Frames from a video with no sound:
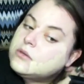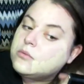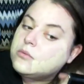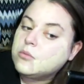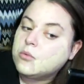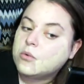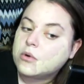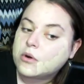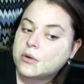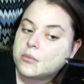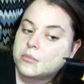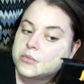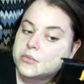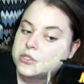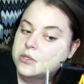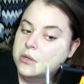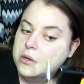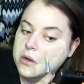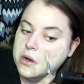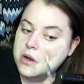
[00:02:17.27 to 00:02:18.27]
warm
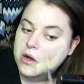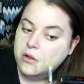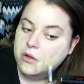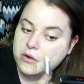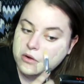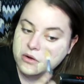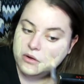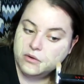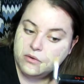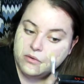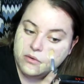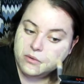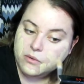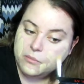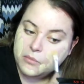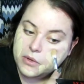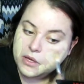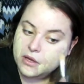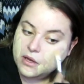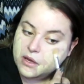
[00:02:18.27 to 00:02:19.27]
colored for
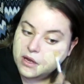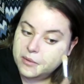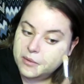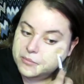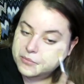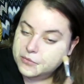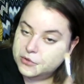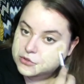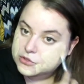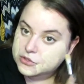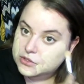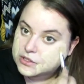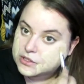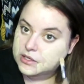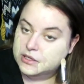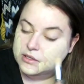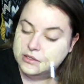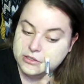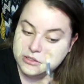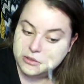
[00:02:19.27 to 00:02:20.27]
me. I'm
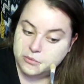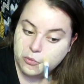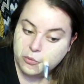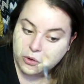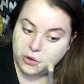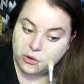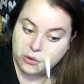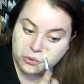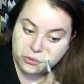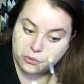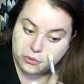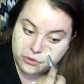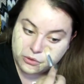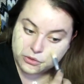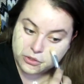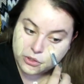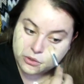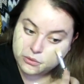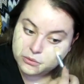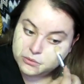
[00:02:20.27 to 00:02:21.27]
usually into more
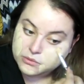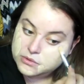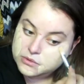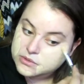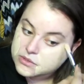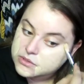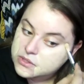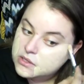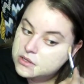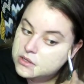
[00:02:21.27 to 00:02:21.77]
cooler tones,